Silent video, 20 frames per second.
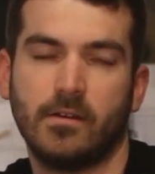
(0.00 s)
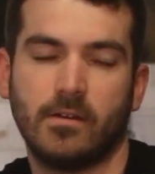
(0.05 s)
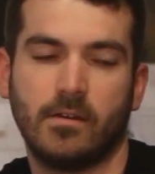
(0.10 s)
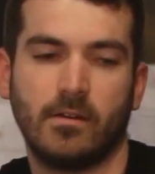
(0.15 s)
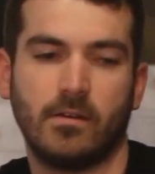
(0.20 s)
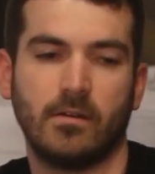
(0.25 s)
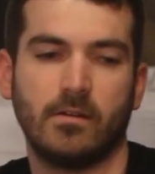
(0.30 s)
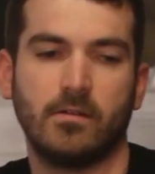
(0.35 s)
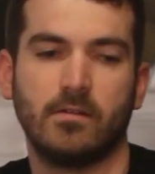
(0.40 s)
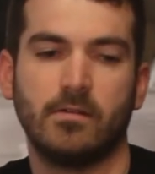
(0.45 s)

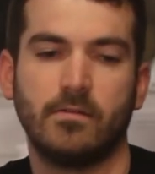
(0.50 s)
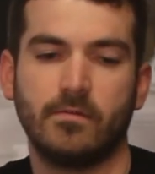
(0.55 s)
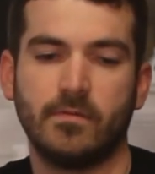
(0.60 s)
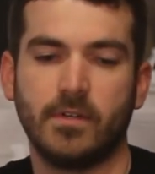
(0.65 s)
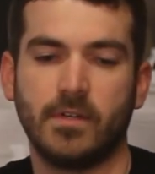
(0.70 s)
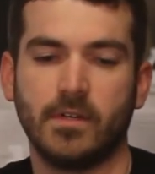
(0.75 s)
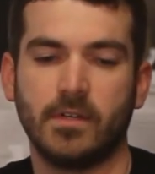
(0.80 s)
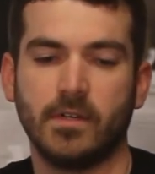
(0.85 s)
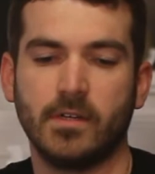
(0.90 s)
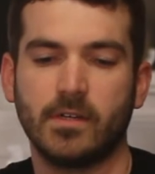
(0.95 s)
our
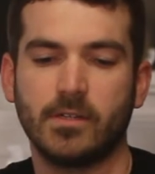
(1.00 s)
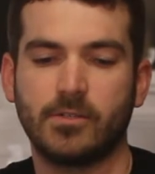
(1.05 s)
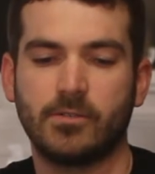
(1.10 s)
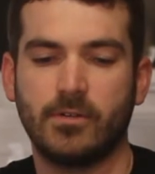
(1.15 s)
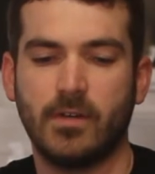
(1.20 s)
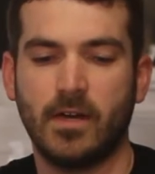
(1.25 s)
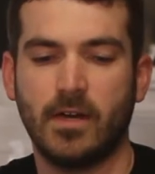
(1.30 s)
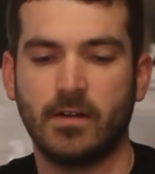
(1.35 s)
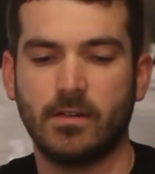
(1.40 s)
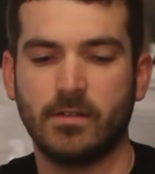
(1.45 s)
vanilla
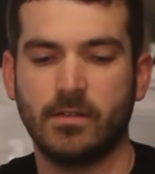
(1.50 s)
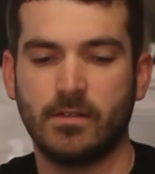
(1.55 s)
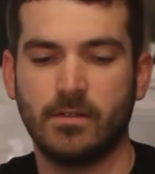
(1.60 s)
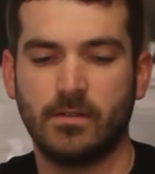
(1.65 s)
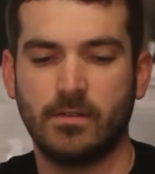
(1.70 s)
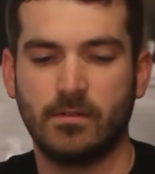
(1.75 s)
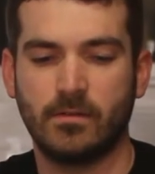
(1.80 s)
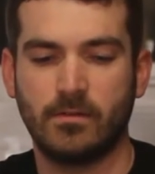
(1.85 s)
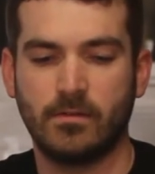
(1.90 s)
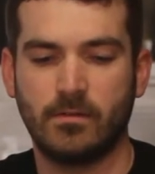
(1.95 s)
extract.
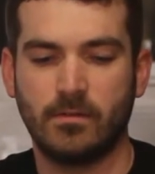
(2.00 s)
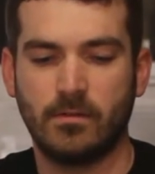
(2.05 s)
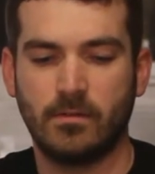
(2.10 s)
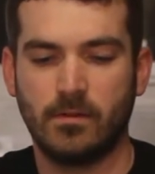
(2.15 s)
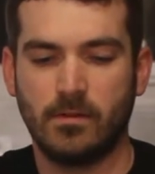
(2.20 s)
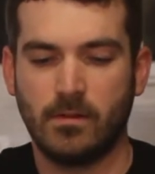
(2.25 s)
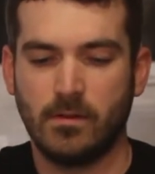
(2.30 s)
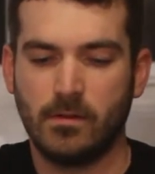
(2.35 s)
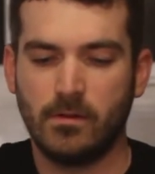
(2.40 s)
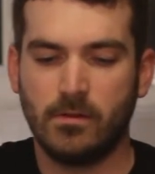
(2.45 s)

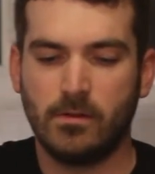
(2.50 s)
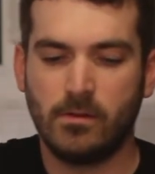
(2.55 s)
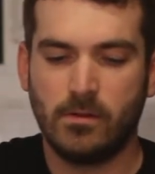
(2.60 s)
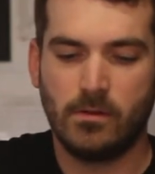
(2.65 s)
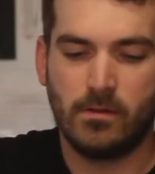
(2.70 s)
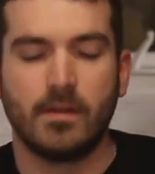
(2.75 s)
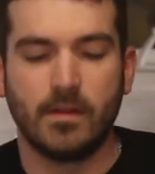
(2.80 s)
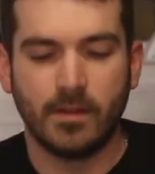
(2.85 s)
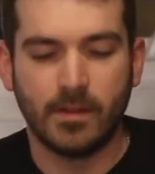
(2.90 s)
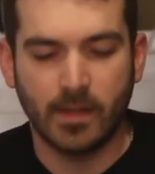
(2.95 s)

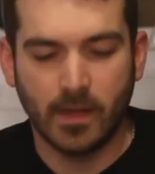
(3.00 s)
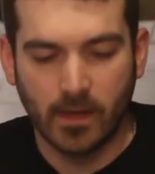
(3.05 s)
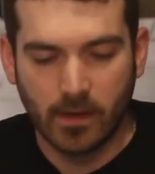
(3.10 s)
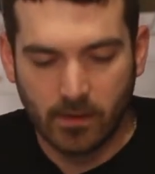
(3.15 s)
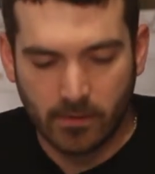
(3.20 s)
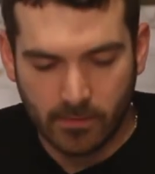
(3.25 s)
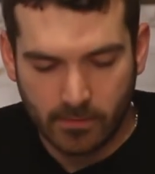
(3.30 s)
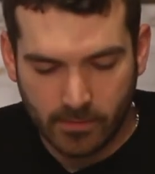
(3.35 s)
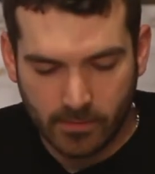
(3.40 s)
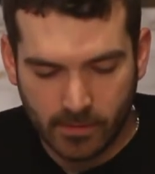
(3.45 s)
And
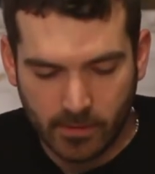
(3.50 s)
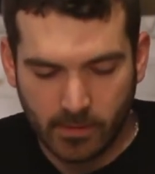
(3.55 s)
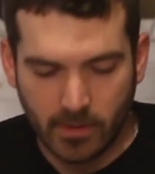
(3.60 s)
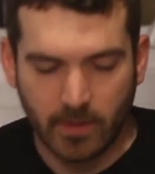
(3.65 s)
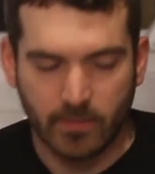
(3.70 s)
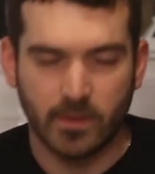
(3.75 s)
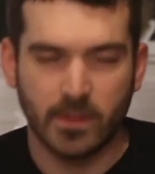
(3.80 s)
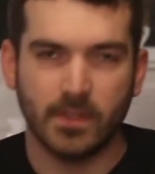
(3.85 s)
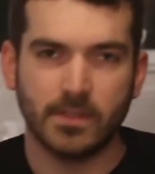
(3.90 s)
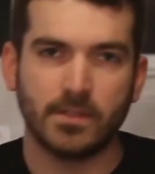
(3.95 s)
now you
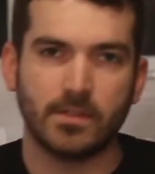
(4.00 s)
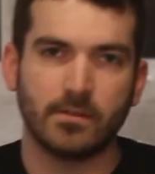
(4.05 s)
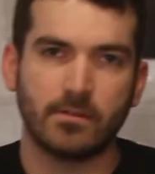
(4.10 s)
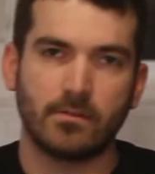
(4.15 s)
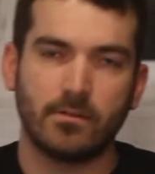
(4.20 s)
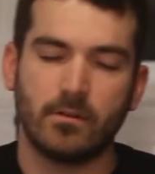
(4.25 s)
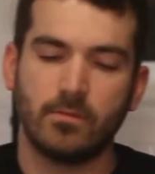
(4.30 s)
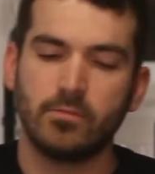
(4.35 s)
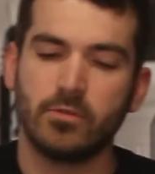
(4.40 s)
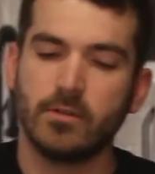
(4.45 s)
have it nicely
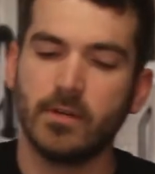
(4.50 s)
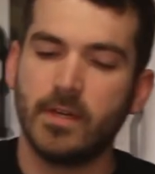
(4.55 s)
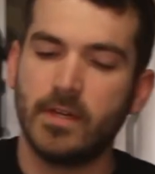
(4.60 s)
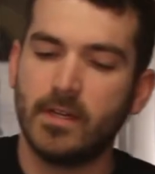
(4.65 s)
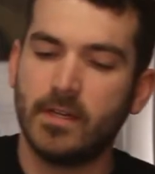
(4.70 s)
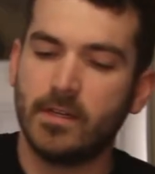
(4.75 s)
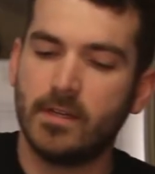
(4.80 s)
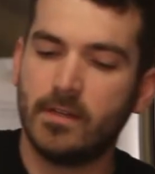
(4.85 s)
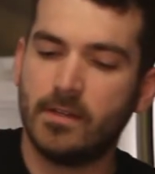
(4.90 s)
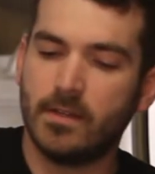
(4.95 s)

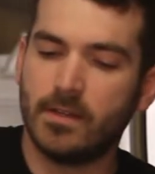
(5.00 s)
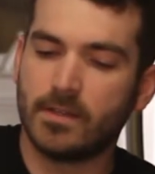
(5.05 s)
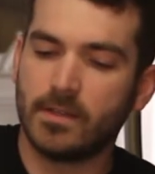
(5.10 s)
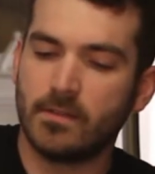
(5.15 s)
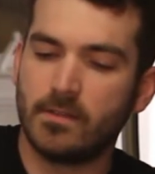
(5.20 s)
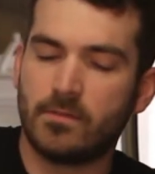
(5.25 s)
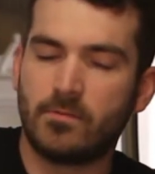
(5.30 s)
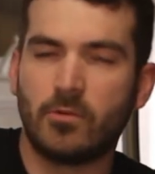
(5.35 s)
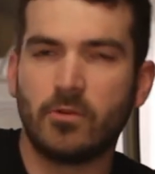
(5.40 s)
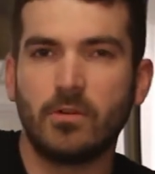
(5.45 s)
incorporated. It's a
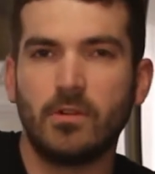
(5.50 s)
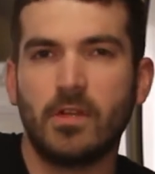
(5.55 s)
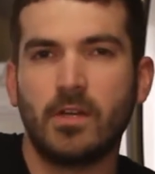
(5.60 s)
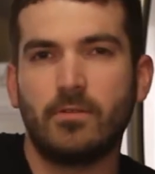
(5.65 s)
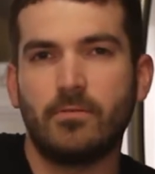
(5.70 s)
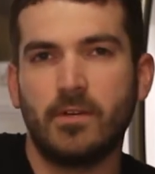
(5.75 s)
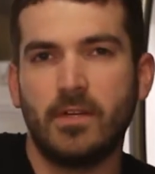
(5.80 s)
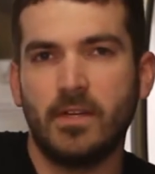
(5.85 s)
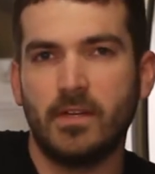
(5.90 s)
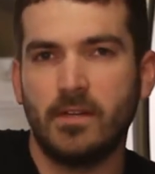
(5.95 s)
little more liquidy